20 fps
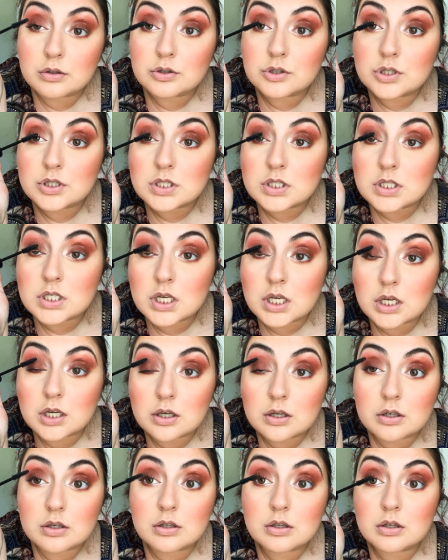Just
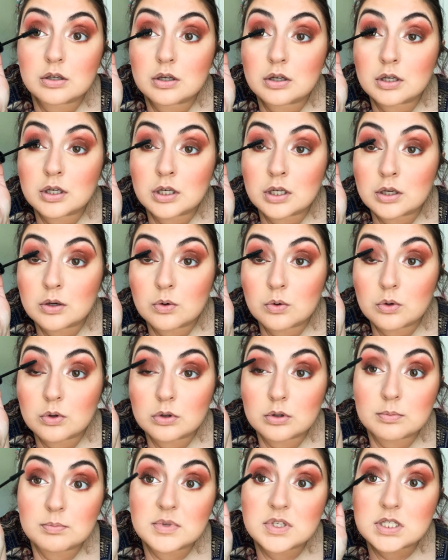take any
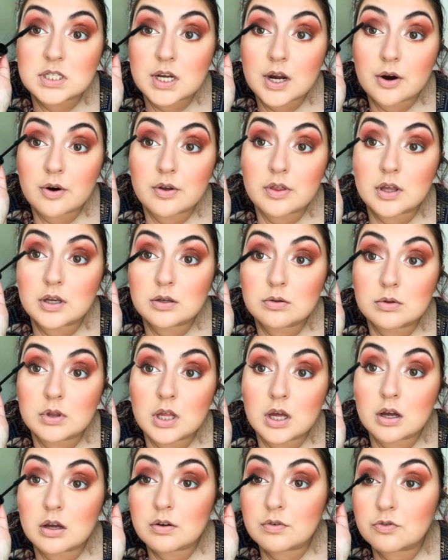old mascara that you
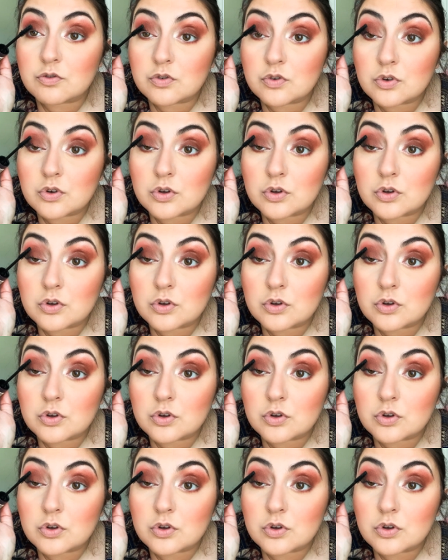love